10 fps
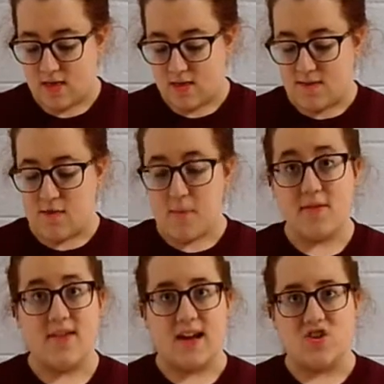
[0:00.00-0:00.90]
The verbal
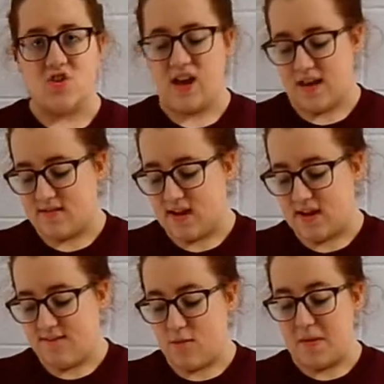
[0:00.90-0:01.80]
section tested
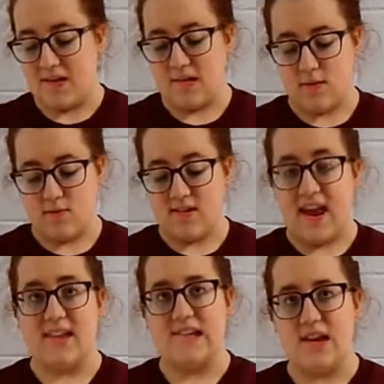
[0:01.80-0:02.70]
information
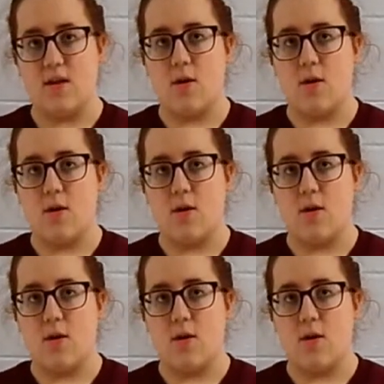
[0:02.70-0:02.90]
retention,